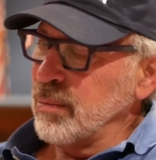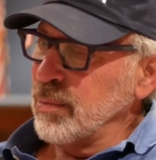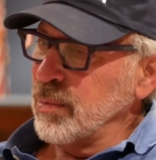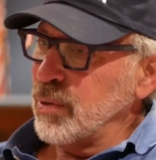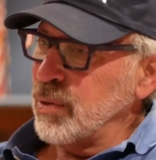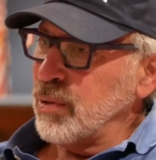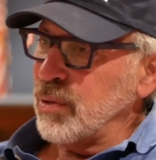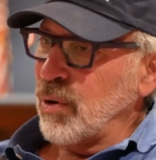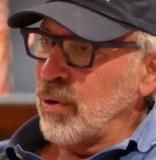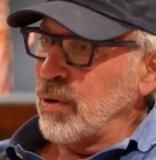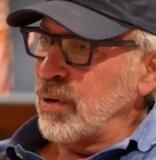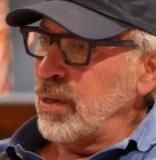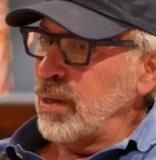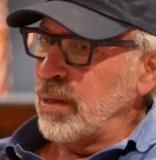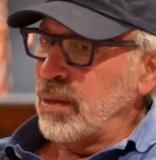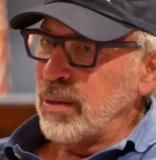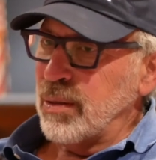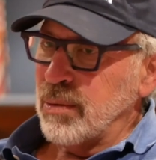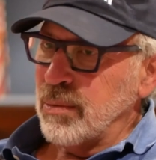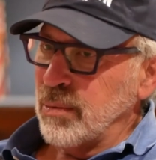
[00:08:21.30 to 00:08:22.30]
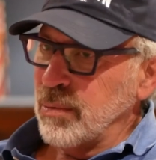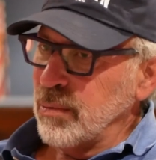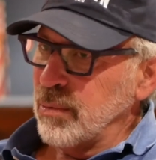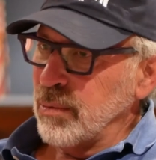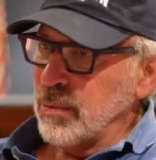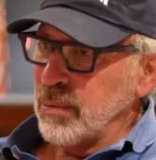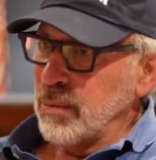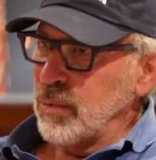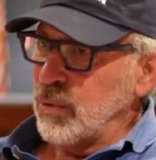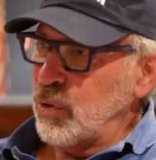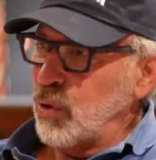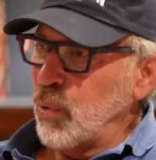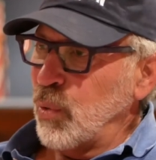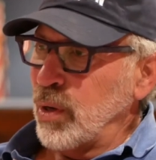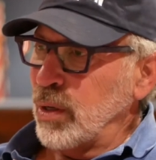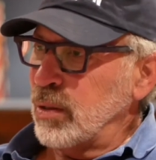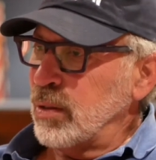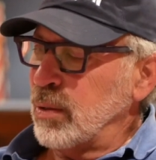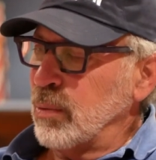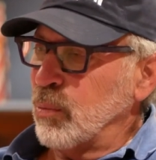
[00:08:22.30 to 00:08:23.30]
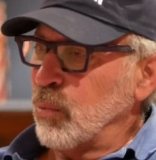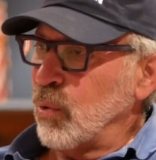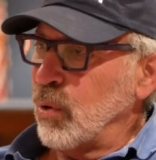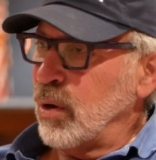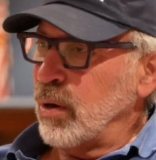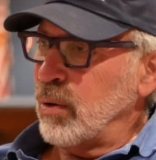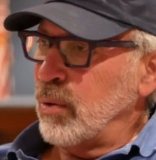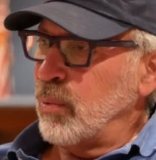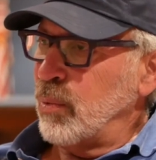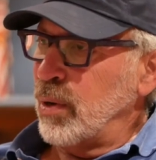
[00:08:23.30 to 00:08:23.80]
started doing some work